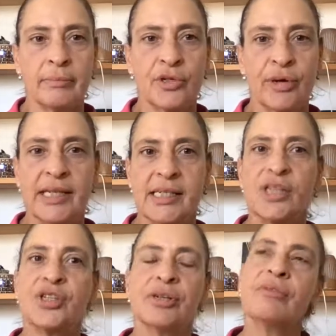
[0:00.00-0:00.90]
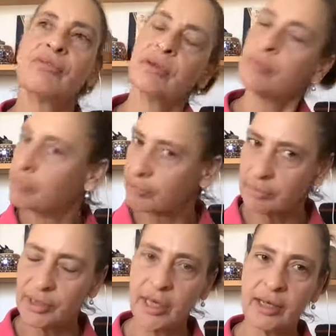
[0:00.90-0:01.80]
transition from,
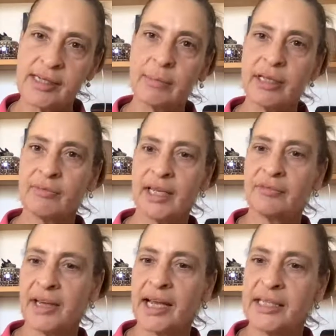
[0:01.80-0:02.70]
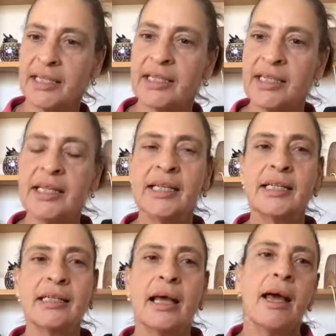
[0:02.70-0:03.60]
you know, something I've done for 18
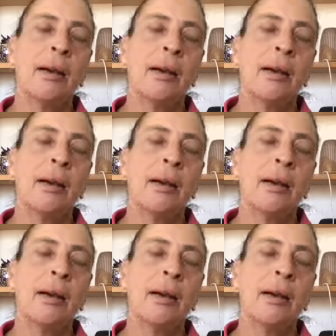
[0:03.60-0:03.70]
years.